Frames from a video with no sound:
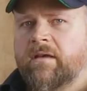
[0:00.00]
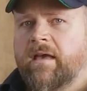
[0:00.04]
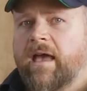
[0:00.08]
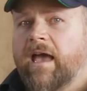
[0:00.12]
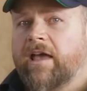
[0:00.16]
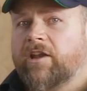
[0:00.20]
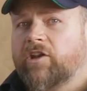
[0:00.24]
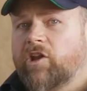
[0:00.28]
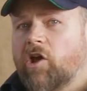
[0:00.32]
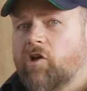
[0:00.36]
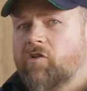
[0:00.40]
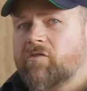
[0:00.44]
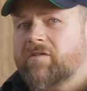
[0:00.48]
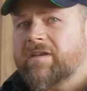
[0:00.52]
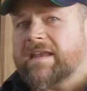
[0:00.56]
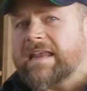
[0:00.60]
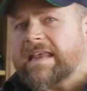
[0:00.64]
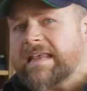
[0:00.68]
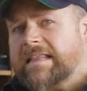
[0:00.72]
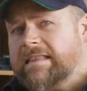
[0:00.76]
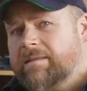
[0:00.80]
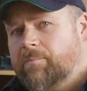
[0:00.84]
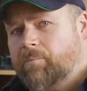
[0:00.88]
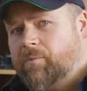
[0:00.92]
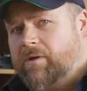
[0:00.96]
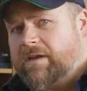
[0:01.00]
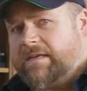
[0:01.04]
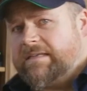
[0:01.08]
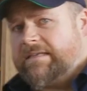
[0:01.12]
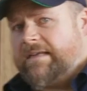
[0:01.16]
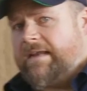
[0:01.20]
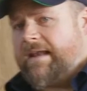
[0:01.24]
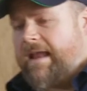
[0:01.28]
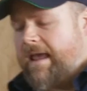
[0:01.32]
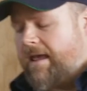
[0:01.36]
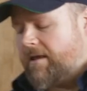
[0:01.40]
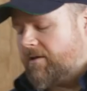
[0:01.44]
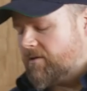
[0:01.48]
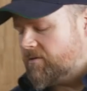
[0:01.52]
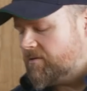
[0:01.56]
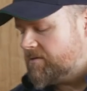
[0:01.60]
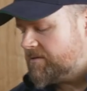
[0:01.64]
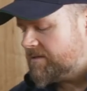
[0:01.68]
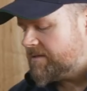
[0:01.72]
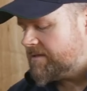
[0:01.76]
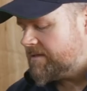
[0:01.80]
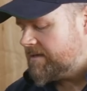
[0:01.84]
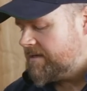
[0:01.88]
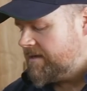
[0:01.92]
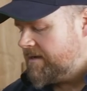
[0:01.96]
and don't need the preset
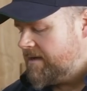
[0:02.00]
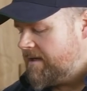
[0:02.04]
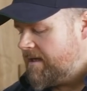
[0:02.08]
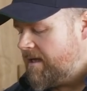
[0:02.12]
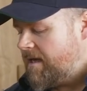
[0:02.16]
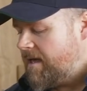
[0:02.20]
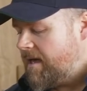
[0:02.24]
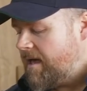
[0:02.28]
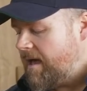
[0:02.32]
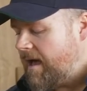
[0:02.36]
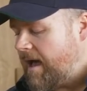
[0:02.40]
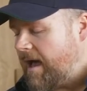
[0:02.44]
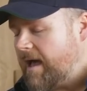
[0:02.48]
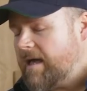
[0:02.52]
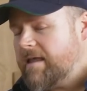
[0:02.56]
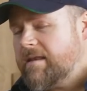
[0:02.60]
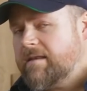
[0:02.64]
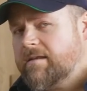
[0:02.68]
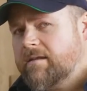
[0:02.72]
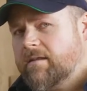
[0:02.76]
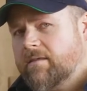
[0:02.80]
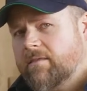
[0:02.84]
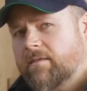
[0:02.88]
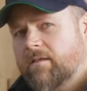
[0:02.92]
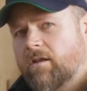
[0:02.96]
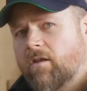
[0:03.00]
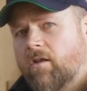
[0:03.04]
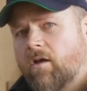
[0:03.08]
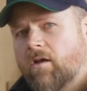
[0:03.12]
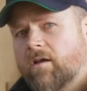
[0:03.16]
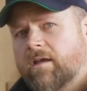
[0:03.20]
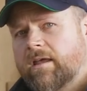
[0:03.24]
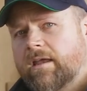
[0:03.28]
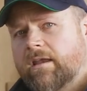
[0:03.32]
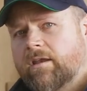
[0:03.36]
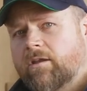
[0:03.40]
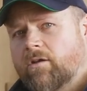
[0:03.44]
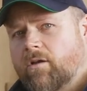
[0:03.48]
angles, under the locking